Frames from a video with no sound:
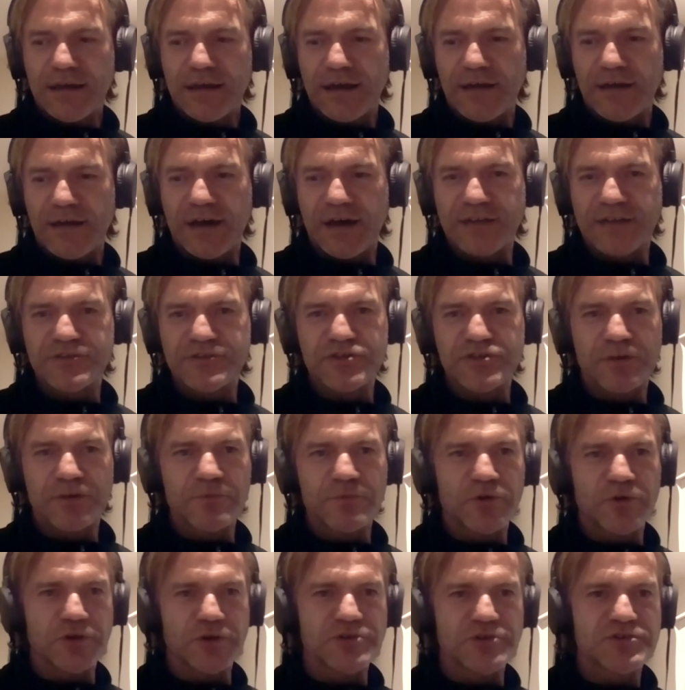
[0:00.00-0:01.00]
I've had some
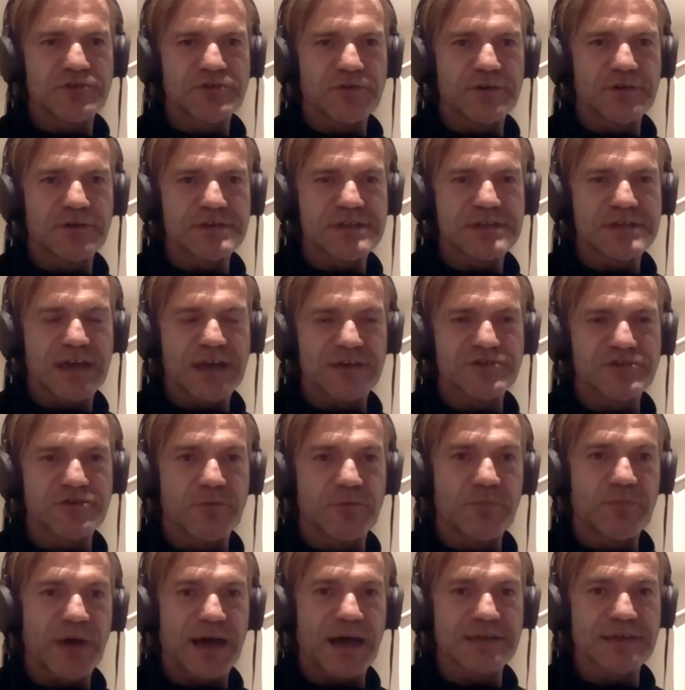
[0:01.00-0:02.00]
good stories and had some
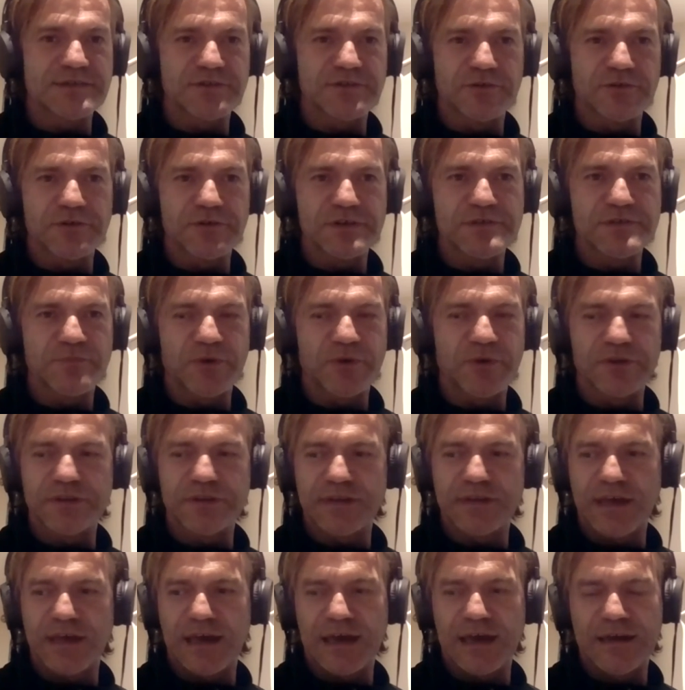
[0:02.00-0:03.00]
bad stories, but
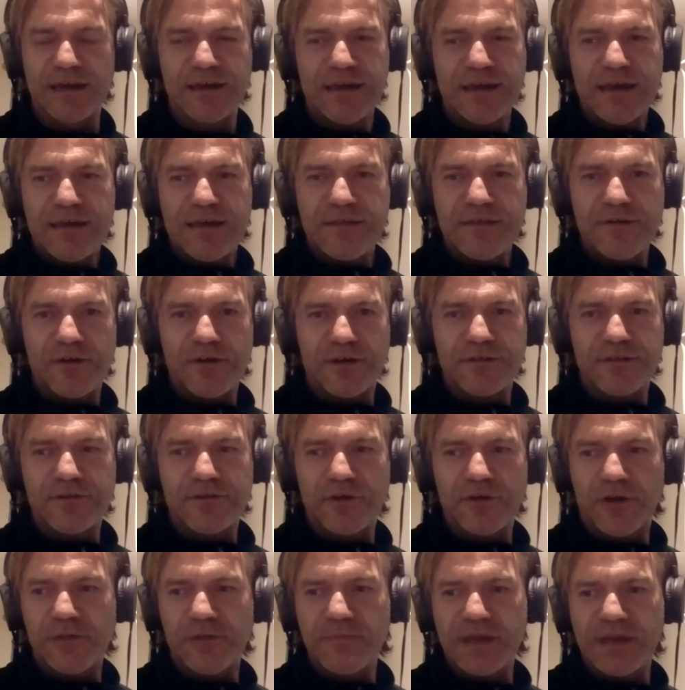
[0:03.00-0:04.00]
uh, they, they
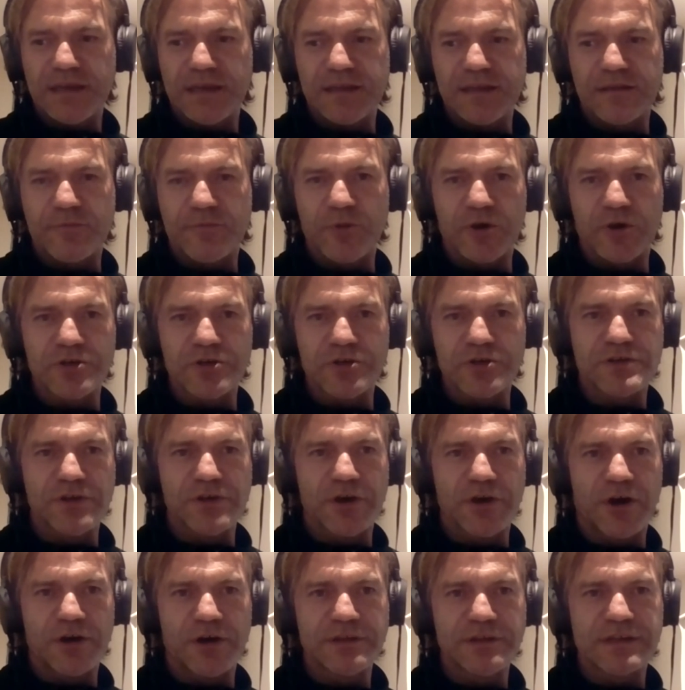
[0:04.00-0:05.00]
all make you the person
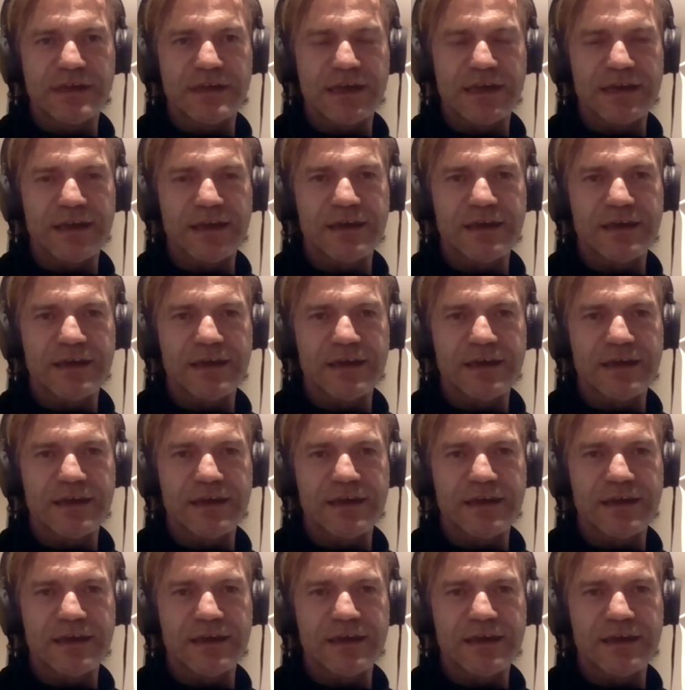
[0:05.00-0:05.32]
you are today.